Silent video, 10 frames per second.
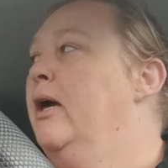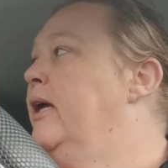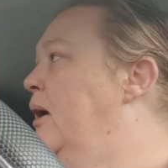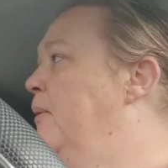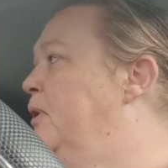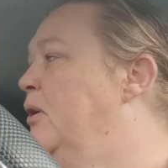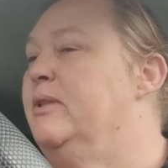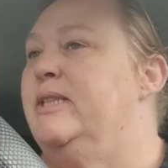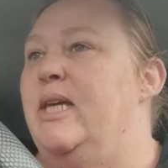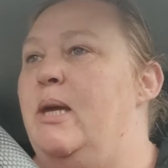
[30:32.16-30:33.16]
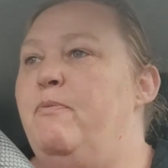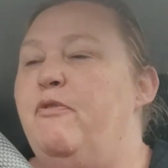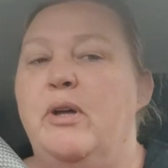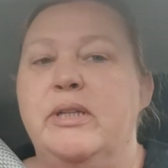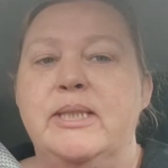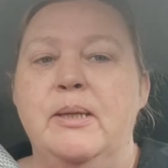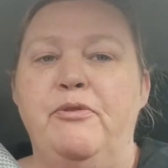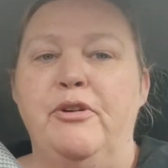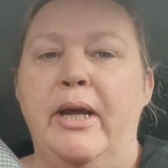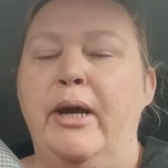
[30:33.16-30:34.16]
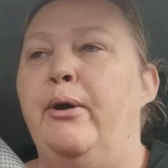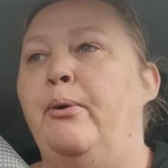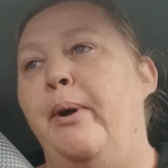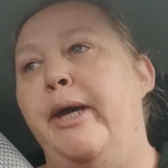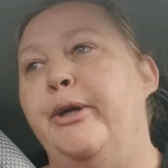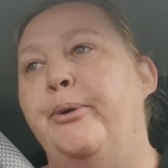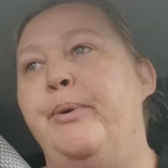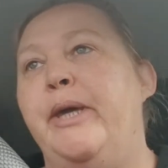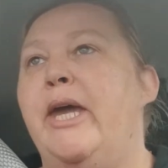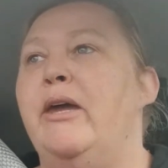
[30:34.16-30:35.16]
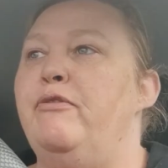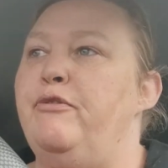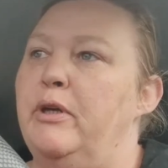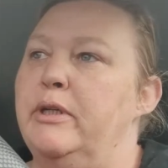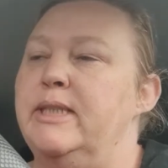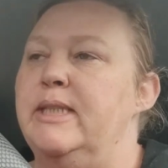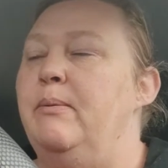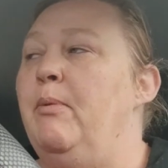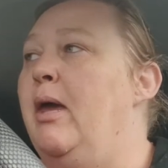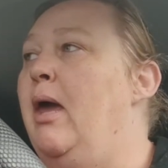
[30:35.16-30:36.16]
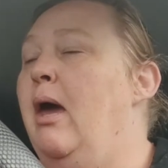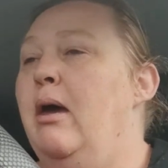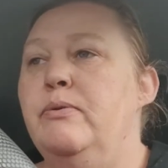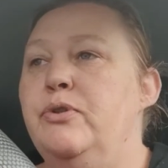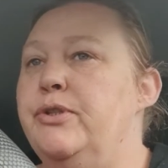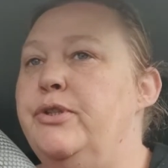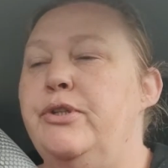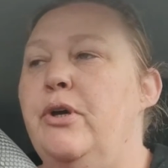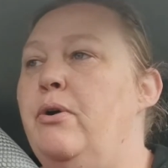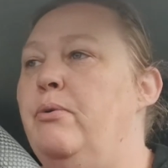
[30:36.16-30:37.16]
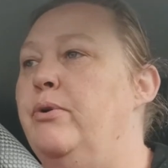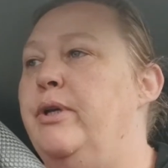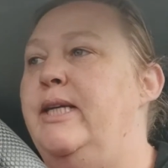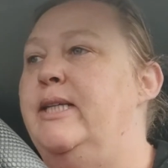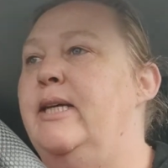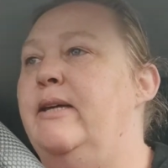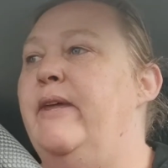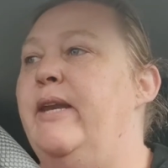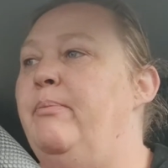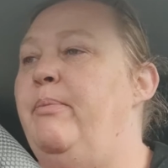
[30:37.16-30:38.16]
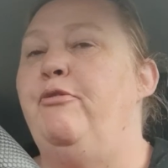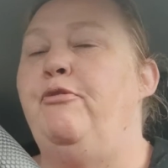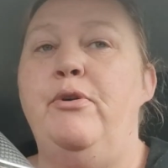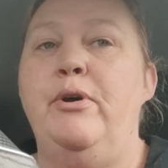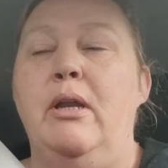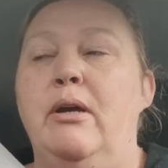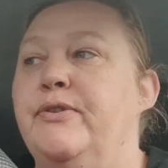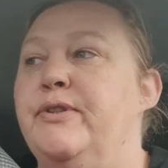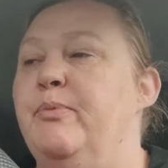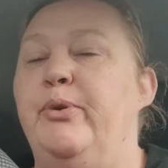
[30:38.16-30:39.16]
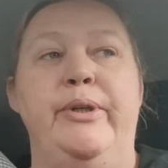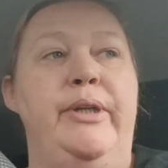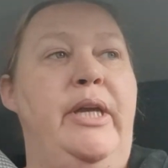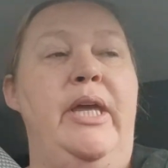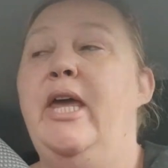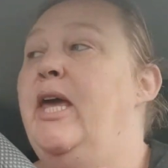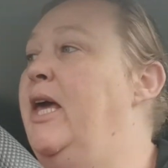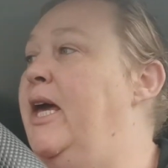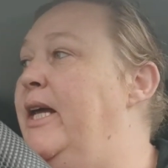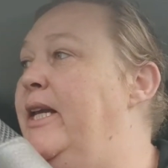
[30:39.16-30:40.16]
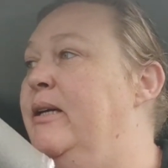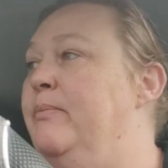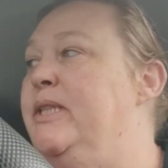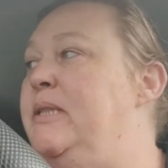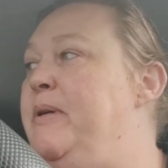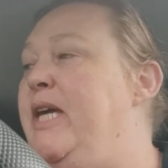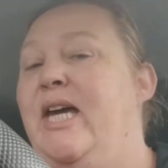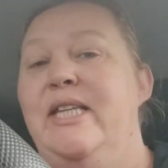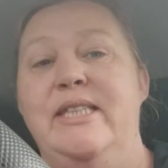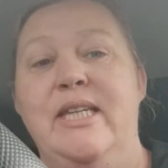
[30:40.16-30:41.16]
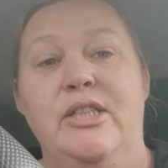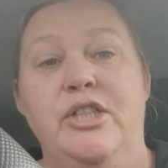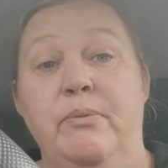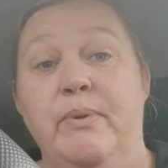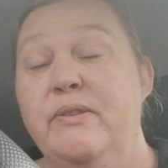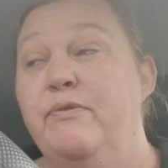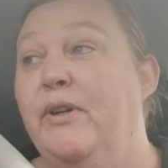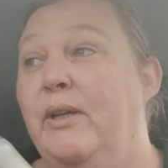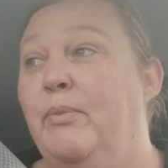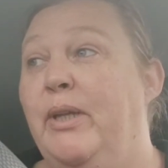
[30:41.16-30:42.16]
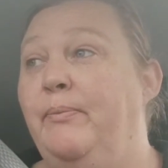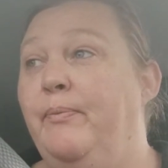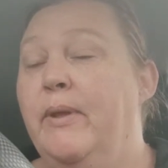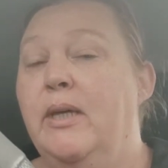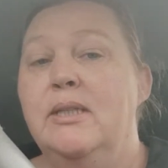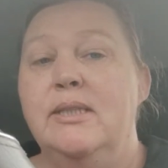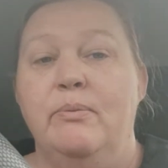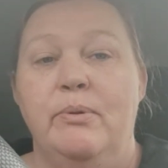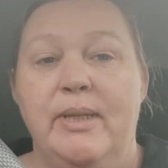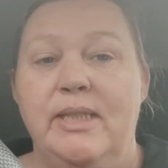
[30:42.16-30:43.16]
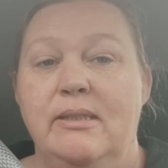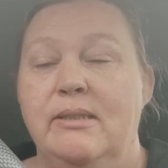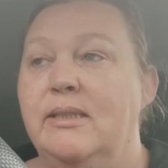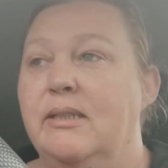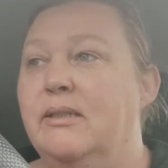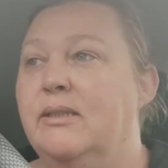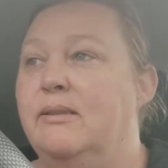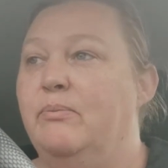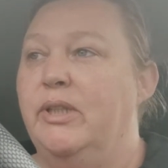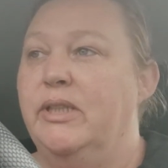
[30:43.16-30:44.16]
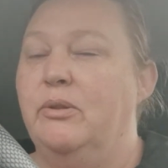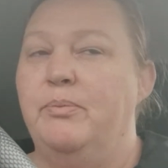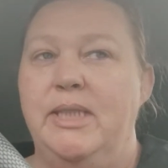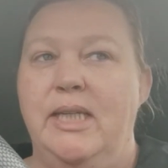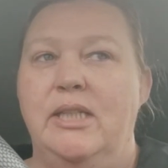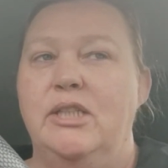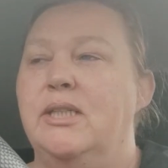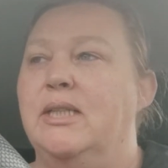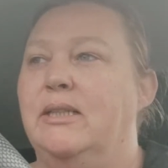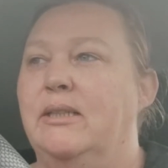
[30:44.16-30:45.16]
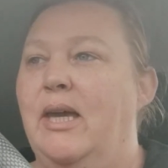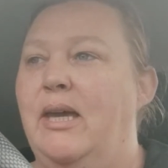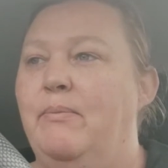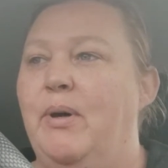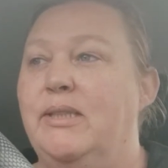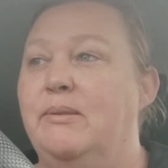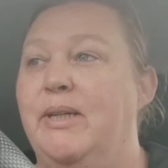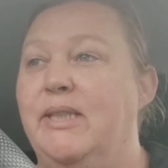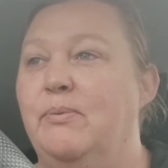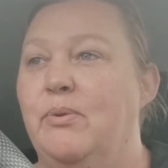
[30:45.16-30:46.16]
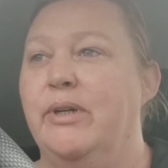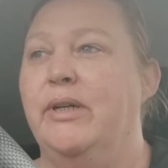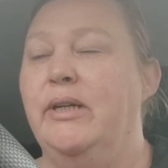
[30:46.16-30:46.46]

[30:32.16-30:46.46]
Kept going to sleep, falling asleep for an hour, waking up again, falling asleep. Just so uneasy. And then at about 4 o'clock this morning, Hayley came in to me and said she wasn't feeling well. So we went downstairs and made a cup of tea and she did some ice water.